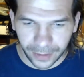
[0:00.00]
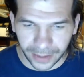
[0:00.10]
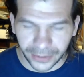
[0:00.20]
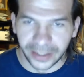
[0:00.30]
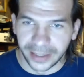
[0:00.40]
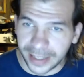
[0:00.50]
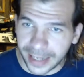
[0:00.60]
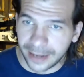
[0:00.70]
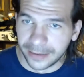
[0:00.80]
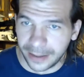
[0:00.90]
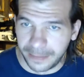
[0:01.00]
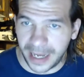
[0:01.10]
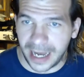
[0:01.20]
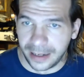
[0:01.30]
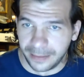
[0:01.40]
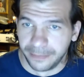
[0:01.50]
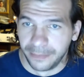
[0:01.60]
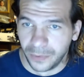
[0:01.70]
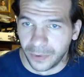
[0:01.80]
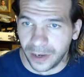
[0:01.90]
couldn't get down to the bottom
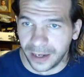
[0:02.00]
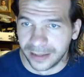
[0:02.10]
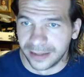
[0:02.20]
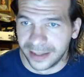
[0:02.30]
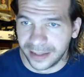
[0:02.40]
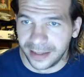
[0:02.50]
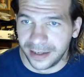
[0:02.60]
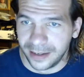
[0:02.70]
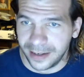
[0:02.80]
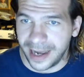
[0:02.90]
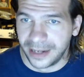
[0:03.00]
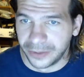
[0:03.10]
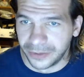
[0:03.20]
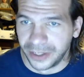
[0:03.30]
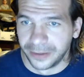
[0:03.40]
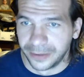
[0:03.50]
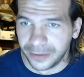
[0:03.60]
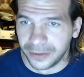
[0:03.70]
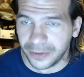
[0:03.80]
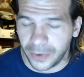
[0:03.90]
where I could see the natural
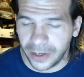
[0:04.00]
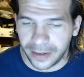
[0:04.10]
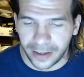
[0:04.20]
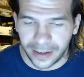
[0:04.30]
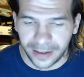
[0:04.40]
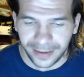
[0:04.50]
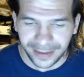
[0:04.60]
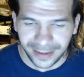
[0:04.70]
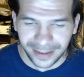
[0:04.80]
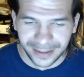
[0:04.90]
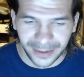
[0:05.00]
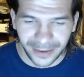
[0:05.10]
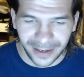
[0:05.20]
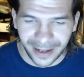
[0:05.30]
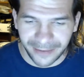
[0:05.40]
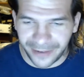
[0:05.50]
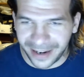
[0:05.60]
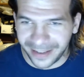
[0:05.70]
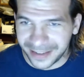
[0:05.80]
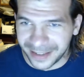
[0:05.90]
shelters and whatnot. So I ended up
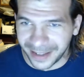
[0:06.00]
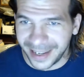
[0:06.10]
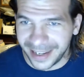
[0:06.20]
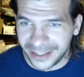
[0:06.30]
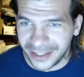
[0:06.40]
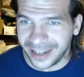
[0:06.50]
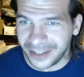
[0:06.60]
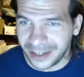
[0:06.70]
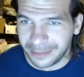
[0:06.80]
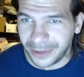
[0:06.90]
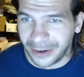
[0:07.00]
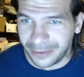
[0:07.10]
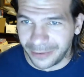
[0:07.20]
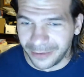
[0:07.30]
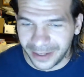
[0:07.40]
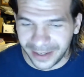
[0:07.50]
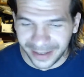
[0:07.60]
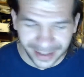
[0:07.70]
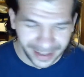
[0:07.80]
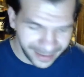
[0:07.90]
finding this ledge, and I jumped off of it.
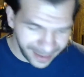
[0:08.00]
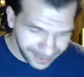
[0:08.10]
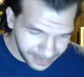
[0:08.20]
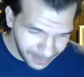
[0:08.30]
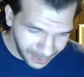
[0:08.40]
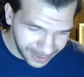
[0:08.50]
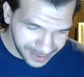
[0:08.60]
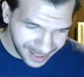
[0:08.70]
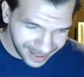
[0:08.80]
Not the smartest thing